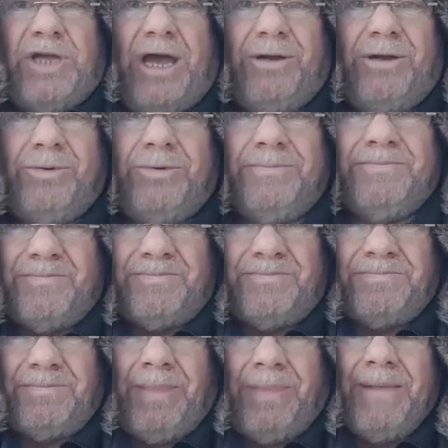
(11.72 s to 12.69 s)
channel.
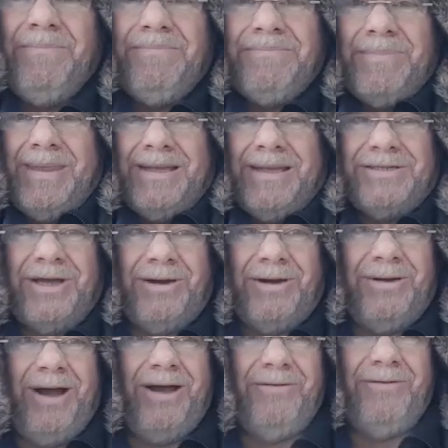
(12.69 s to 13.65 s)

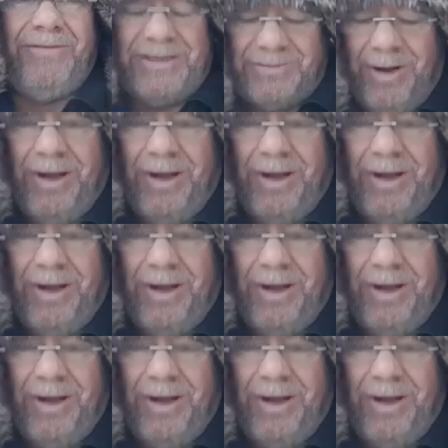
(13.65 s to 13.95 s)
So hope this